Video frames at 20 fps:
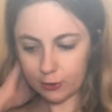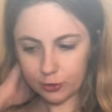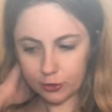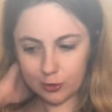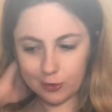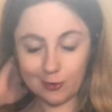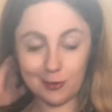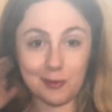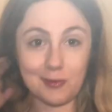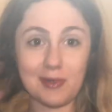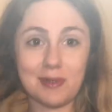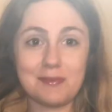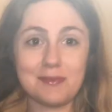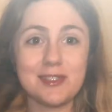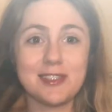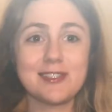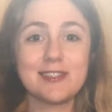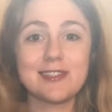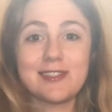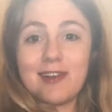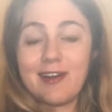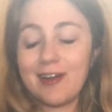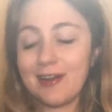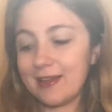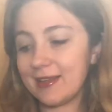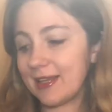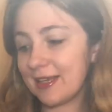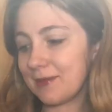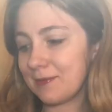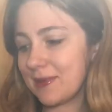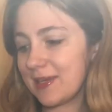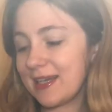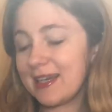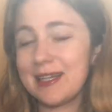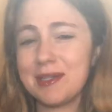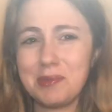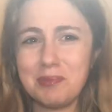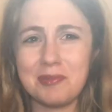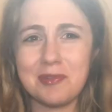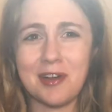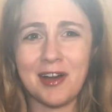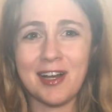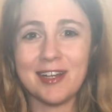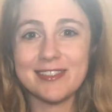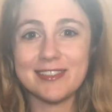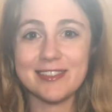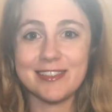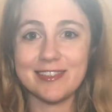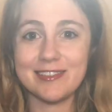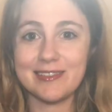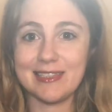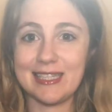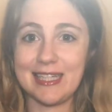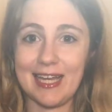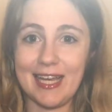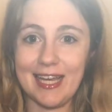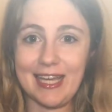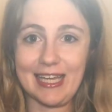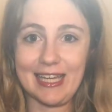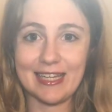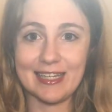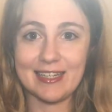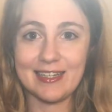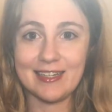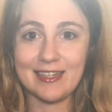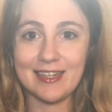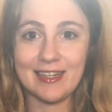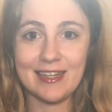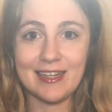So, to start, like, what kind of bras do you like?